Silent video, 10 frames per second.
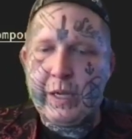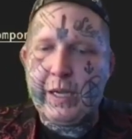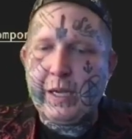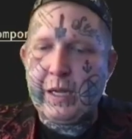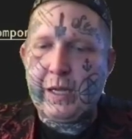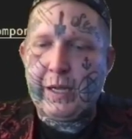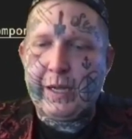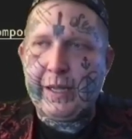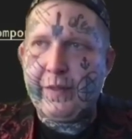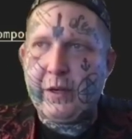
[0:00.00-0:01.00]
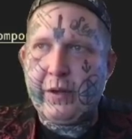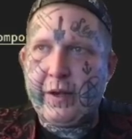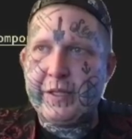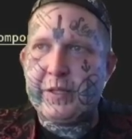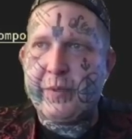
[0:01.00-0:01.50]
and then that
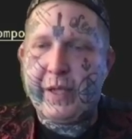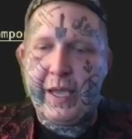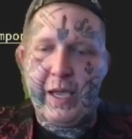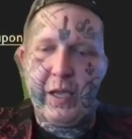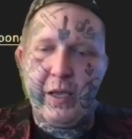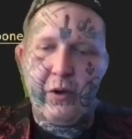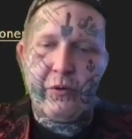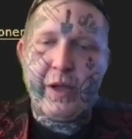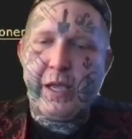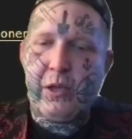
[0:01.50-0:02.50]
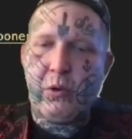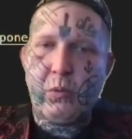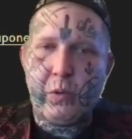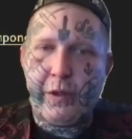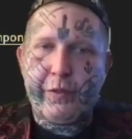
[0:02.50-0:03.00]
needs to be a array
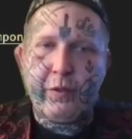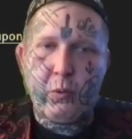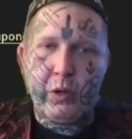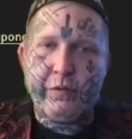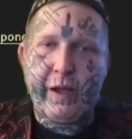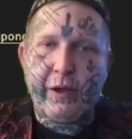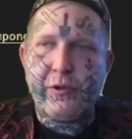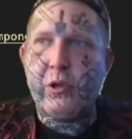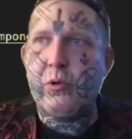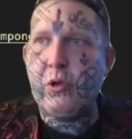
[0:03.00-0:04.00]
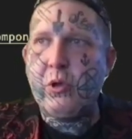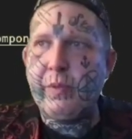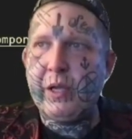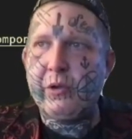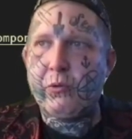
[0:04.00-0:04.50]
with one value
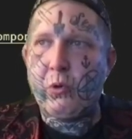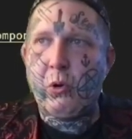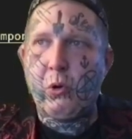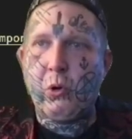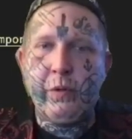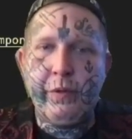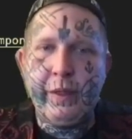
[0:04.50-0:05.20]
being role